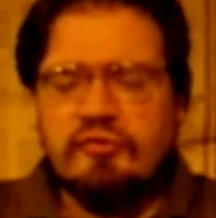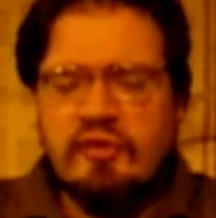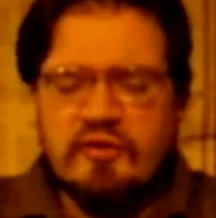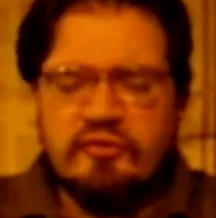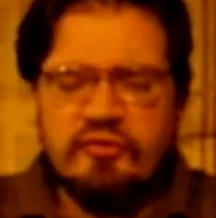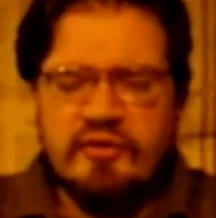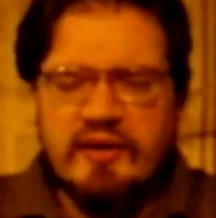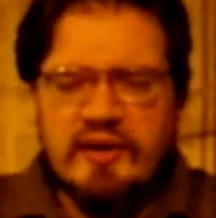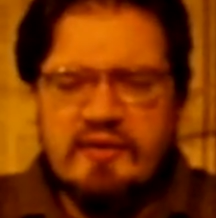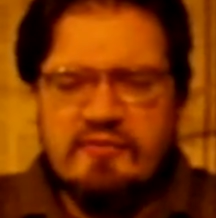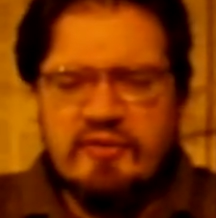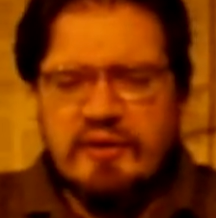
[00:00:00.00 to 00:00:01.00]
actually
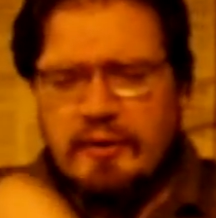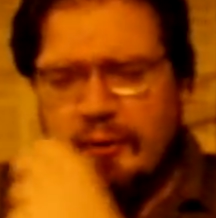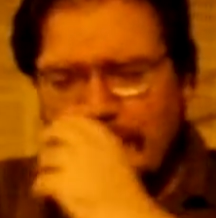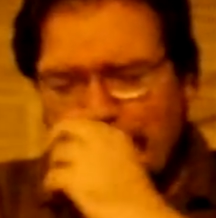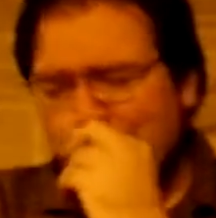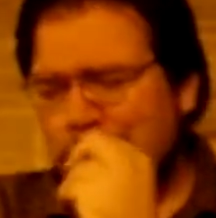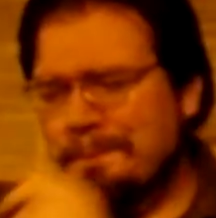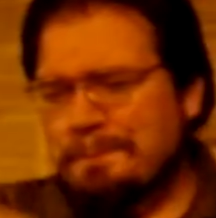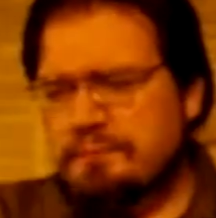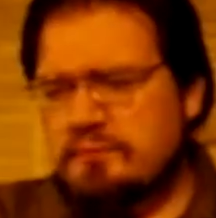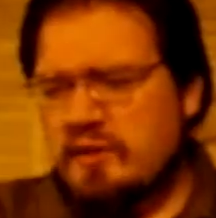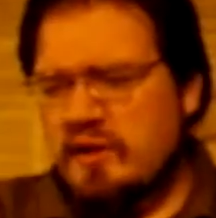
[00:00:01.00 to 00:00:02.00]
a video
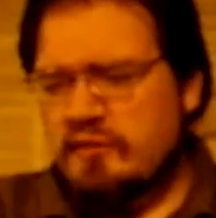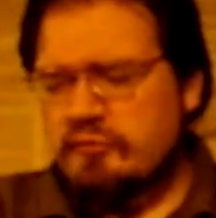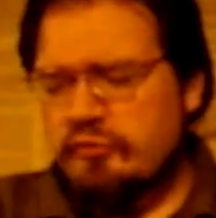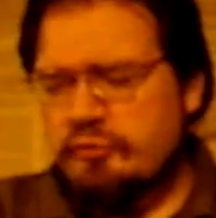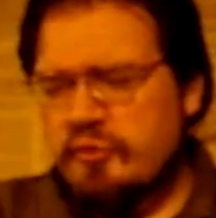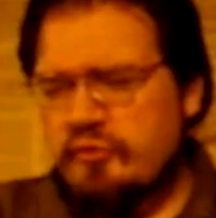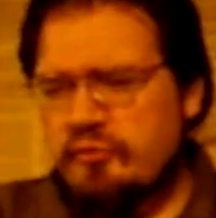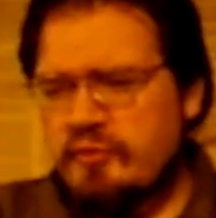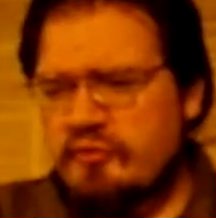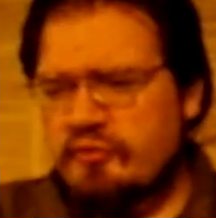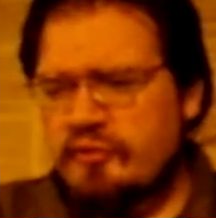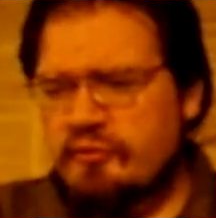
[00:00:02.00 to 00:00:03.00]
in response to
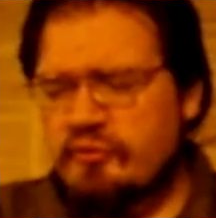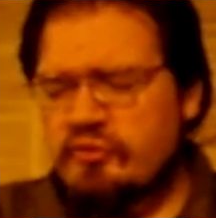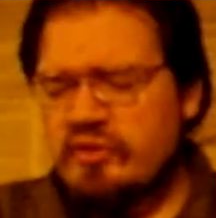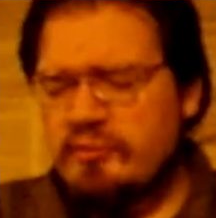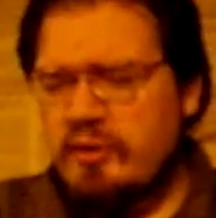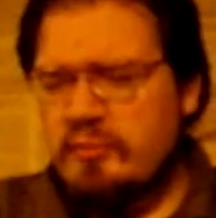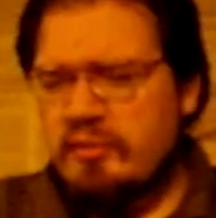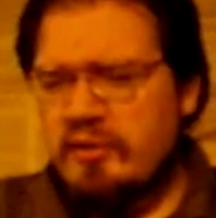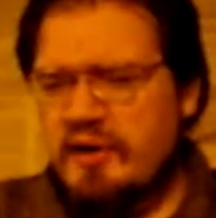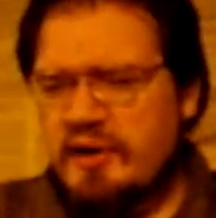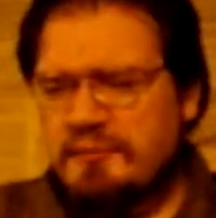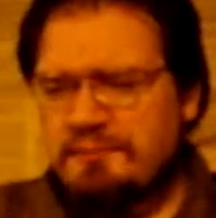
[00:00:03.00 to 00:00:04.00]
my friend Richard M.
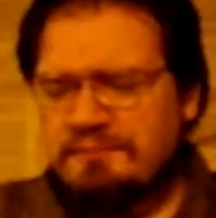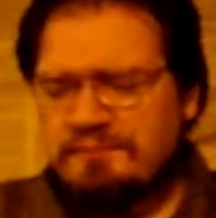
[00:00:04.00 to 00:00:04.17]
O'Brien,